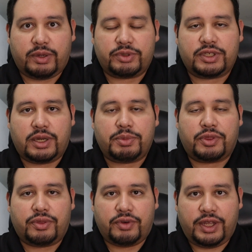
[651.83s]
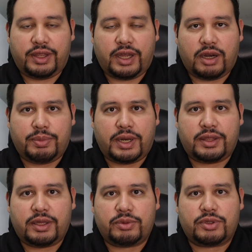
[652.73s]
There was a number 3 there, but I
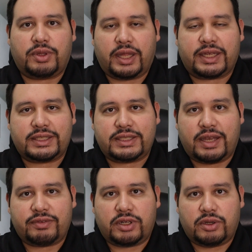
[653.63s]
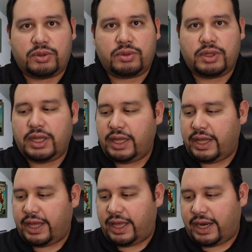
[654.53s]
think it was only like a 7.0,
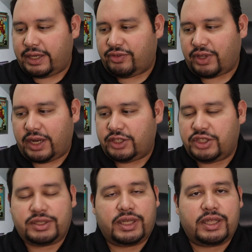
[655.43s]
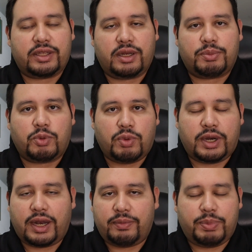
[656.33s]
and I decided just to get the number
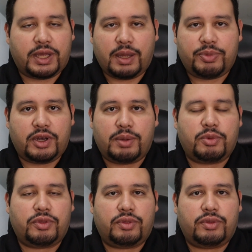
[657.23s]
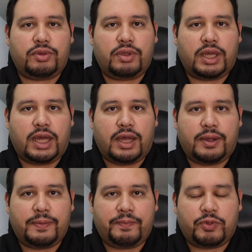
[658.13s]
1 and I'd pick up the number
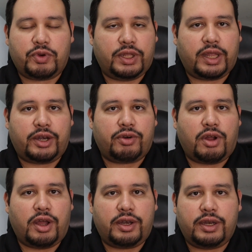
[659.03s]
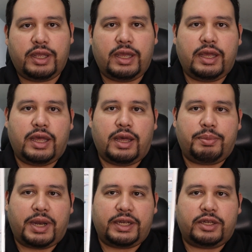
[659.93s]
3 later on.
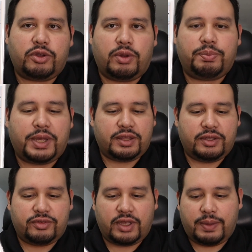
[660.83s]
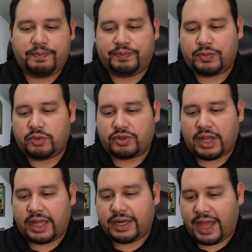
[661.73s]
But I did go ahead and this up. Was
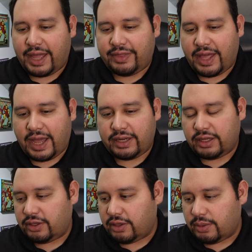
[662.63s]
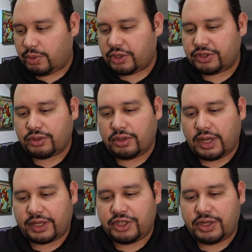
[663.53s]
glad to add that into the personal
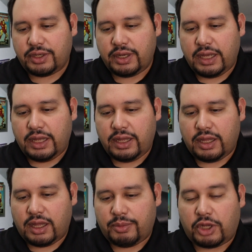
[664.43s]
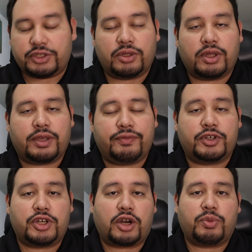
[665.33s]
collection. Also looking
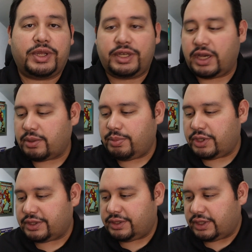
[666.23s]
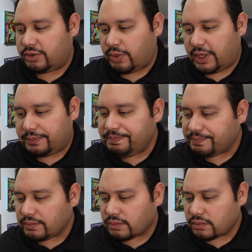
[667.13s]
for Darkwing Duck books as well.
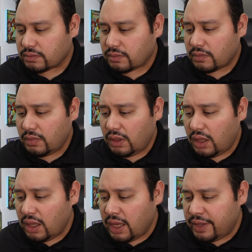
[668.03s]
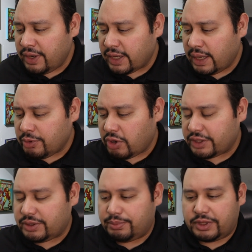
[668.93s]
Then I came
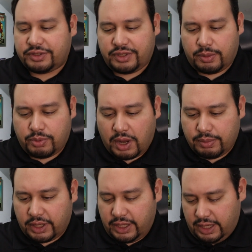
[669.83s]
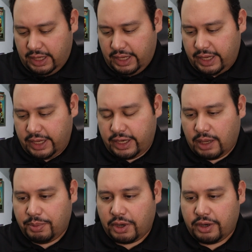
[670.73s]
across some books that'll probably end
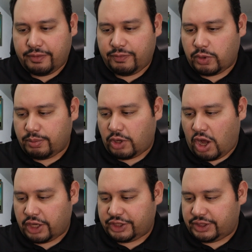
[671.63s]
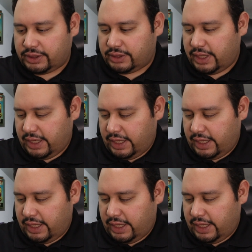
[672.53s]
up on an affordable auction.